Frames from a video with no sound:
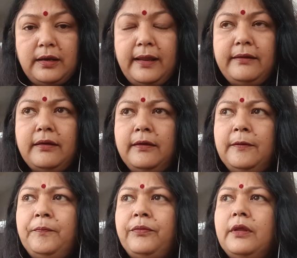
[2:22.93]
Like
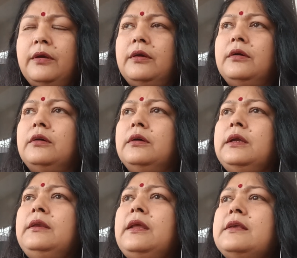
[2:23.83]

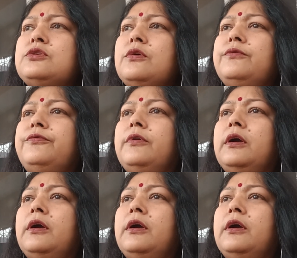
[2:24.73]
in case of